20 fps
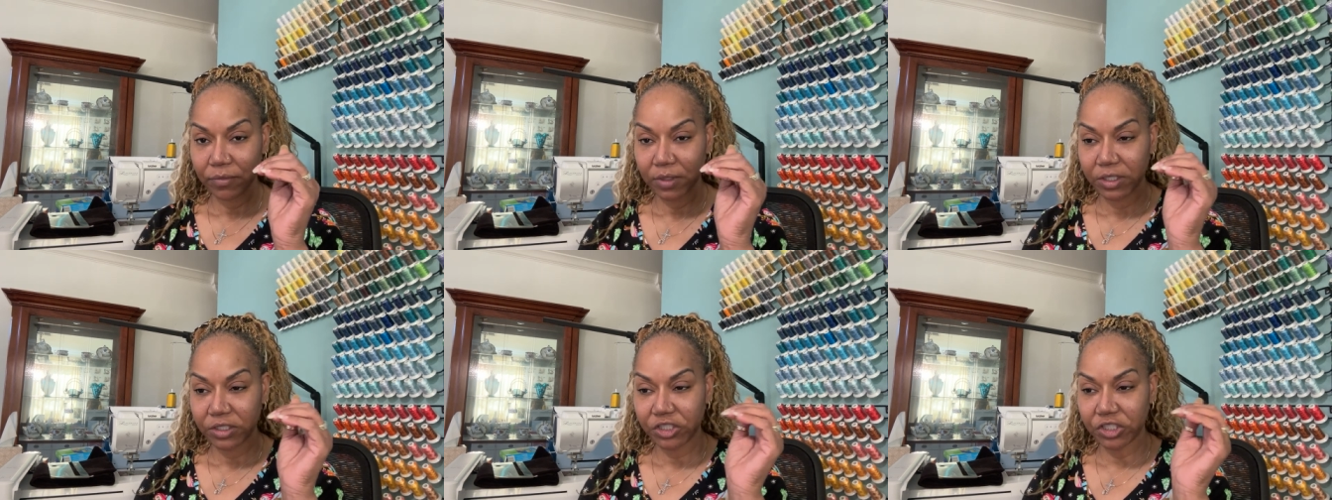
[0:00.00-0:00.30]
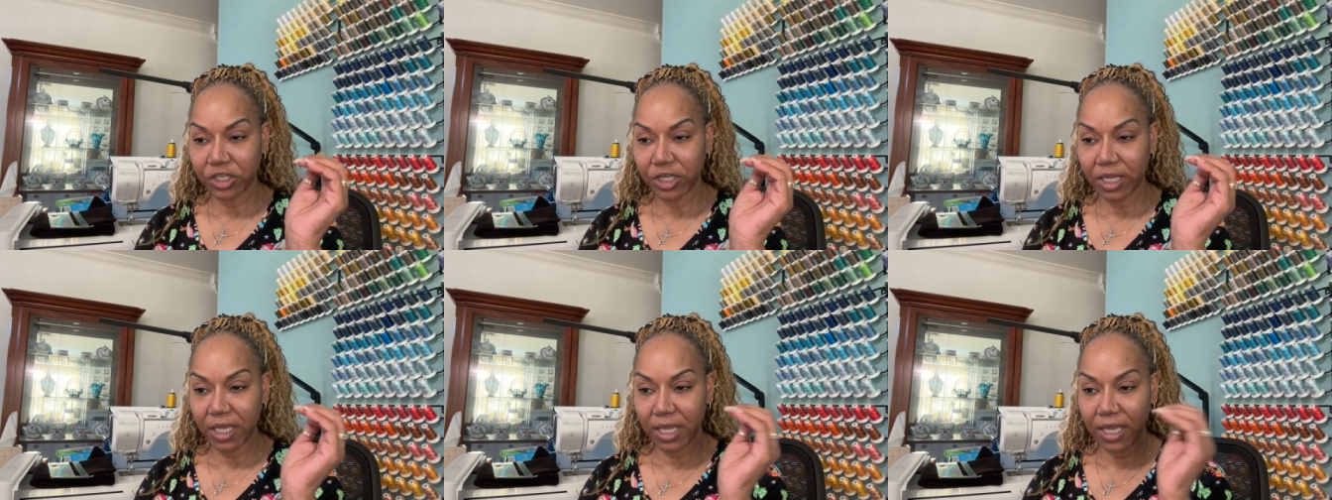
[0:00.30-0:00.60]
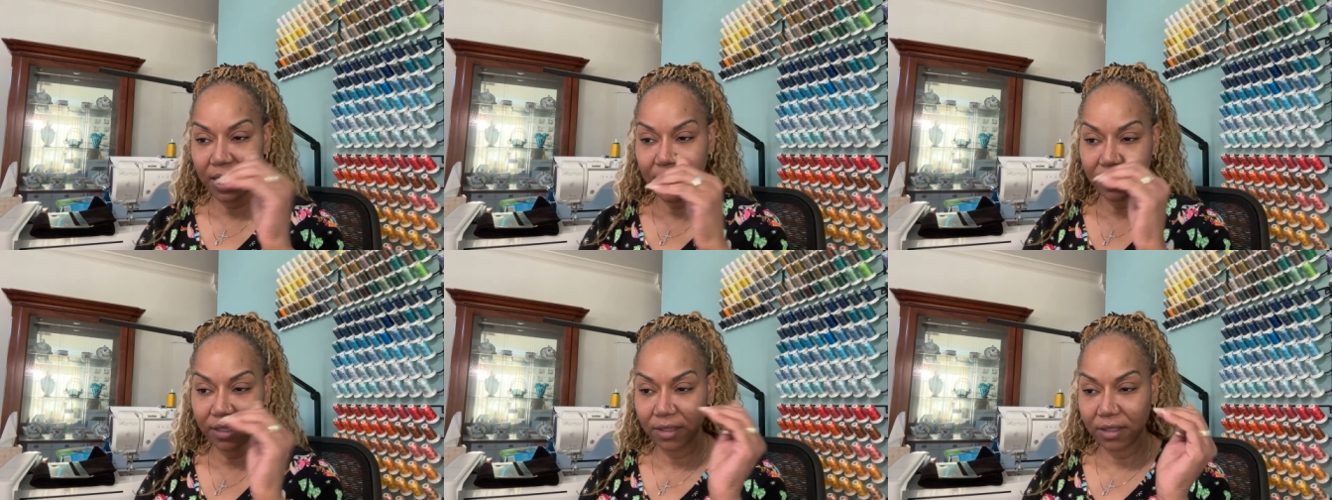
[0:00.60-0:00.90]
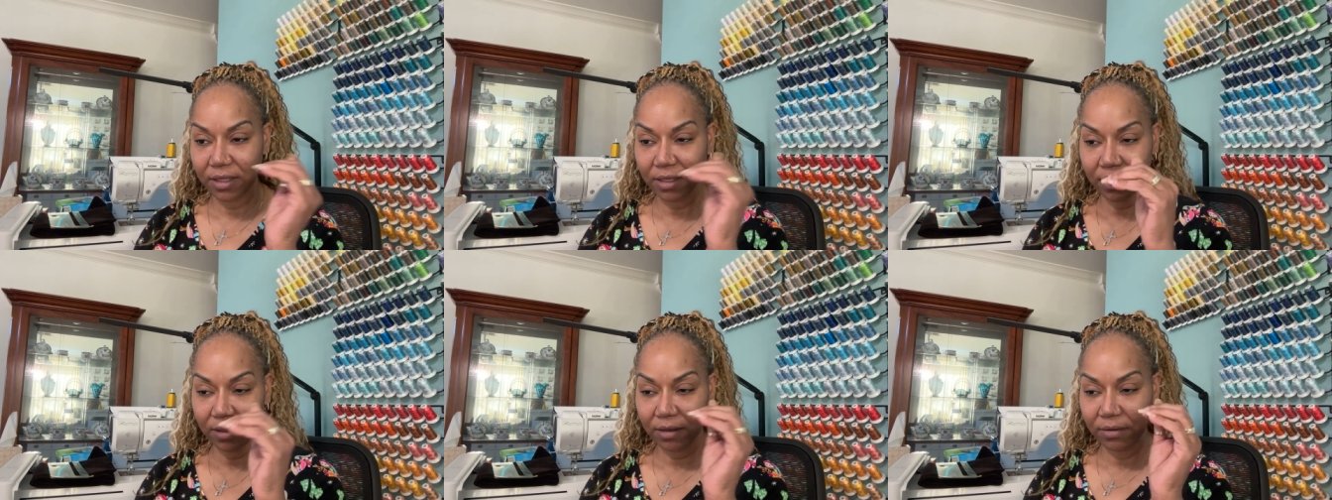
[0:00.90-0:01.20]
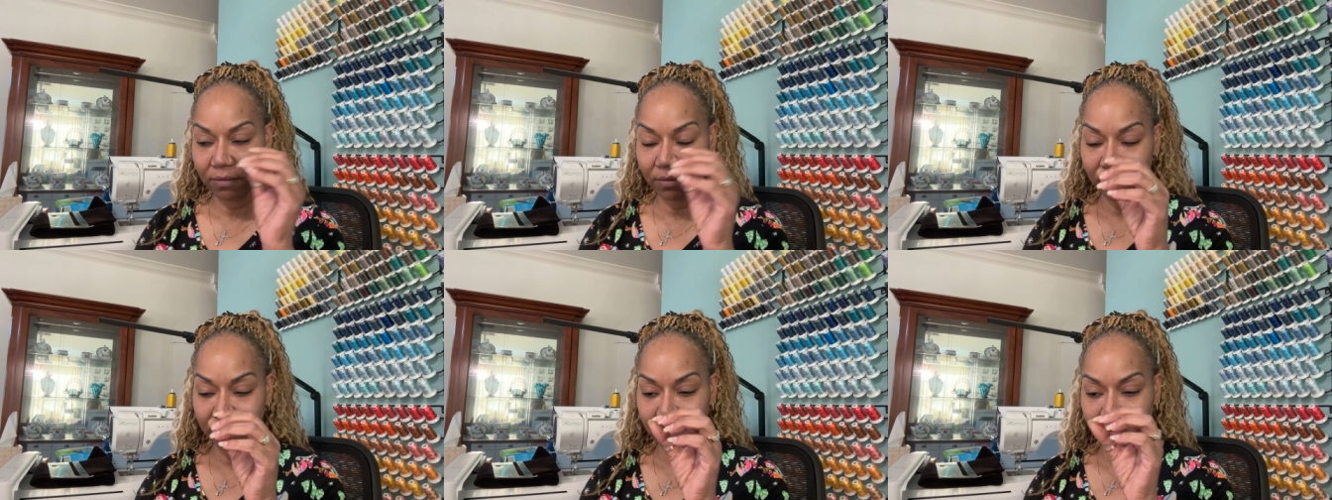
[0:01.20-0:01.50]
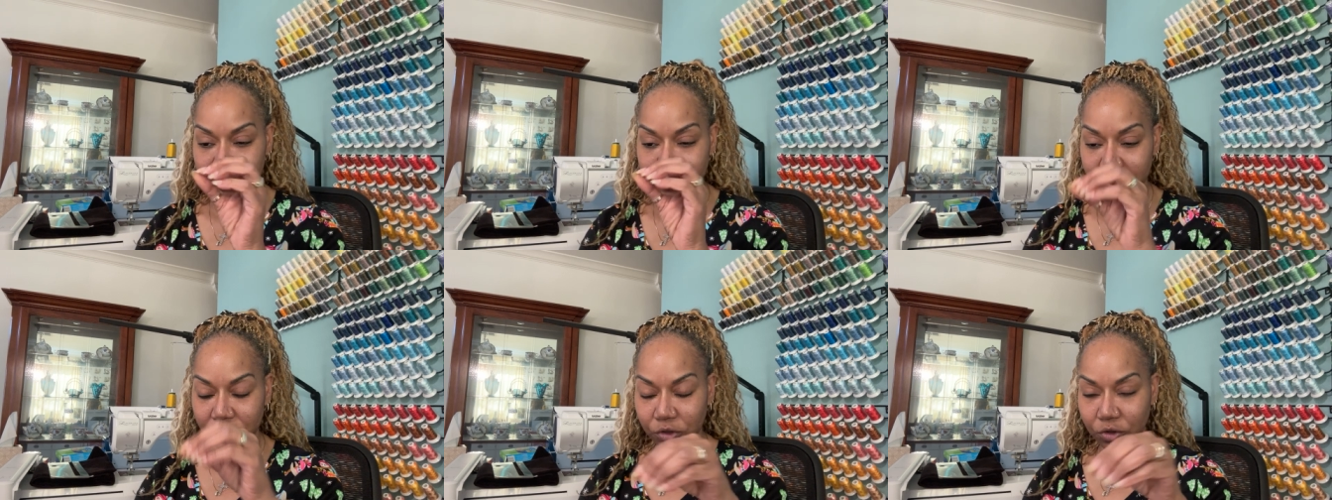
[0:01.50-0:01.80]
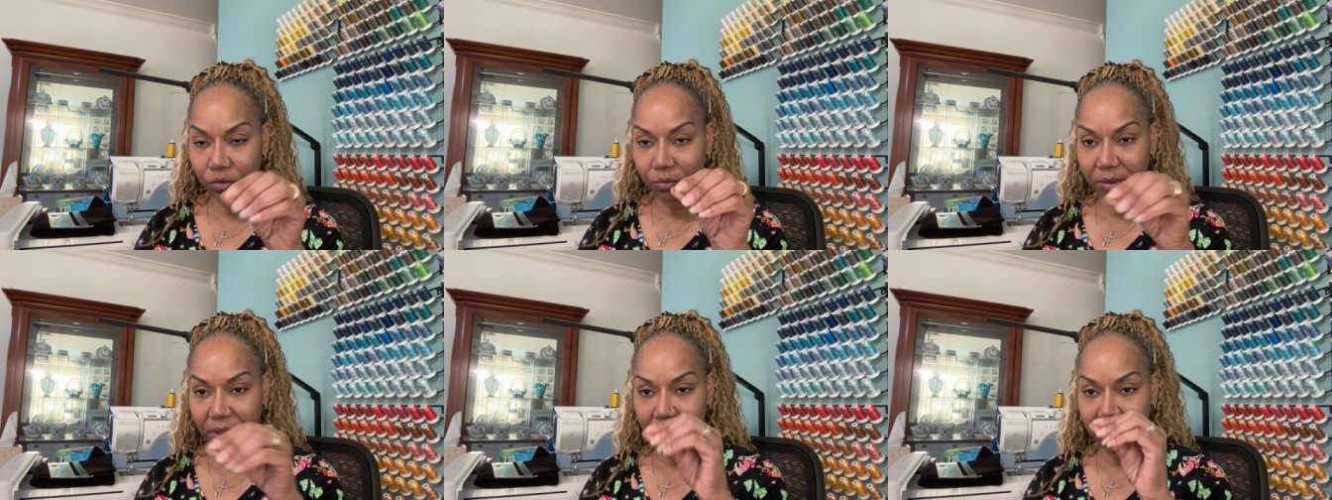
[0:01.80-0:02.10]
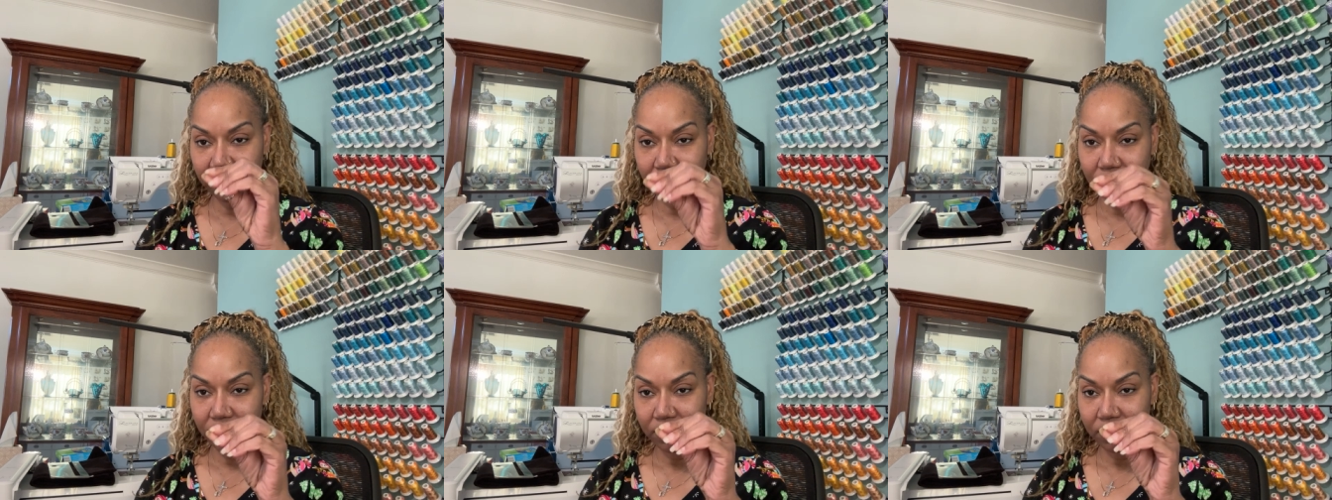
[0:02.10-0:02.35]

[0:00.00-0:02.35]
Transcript: She hit the tubing